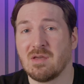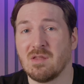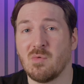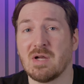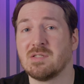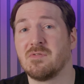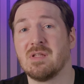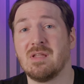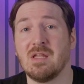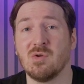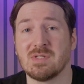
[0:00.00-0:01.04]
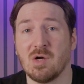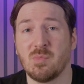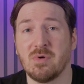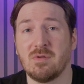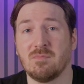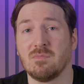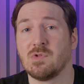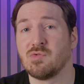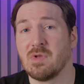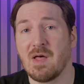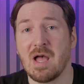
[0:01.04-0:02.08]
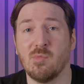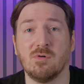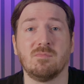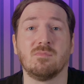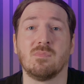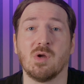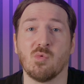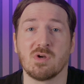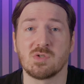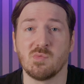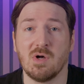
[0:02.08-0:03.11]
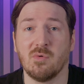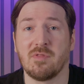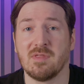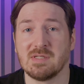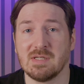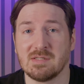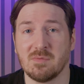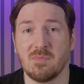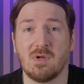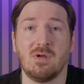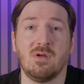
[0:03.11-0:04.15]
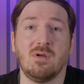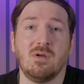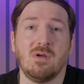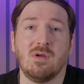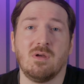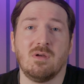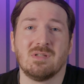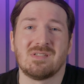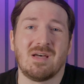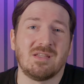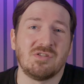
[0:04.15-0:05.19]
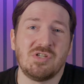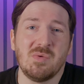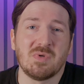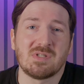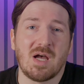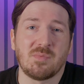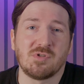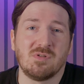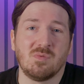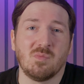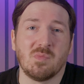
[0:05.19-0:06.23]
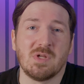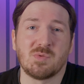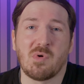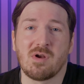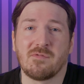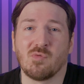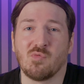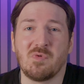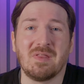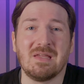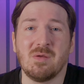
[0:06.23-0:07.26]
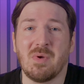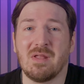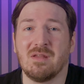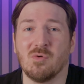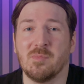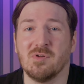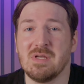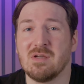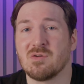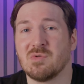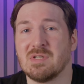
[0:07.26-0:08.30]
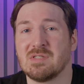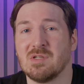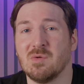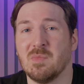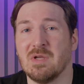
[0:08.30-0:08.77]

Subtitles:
kilowatts of continuous output, it's reliable, it works well with the system. It's not the cheapest option, but it's part of a really dependable ecosystem,